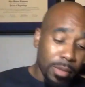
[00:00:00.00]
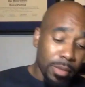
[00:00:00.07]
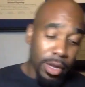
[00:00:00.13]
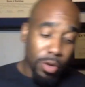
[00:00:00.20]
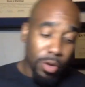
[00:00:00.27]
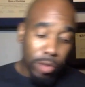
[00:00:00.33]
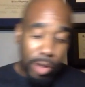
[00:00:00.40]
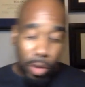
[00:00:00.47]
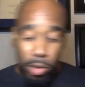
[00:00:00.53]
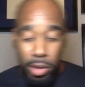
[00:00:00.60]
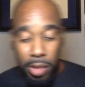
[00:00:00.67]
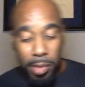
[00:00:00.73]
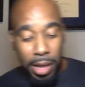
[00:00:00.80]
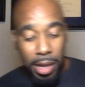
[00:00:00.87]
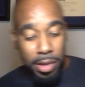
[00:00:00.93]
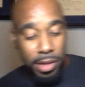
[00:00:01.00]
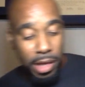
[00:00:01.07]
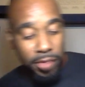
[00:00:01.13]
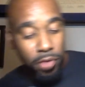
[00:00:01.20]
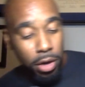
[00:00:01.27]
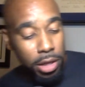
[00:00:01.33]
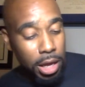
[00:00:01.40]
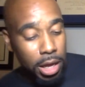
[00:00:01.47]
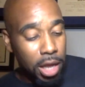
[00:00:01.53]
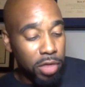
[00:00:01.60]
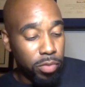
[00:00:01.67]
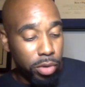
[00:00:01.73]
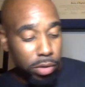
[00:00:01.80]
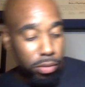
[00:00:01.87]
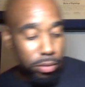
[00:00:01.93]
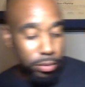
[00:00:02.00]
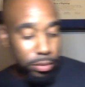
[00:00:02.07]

man, those ghosting may have saved our lives, bro.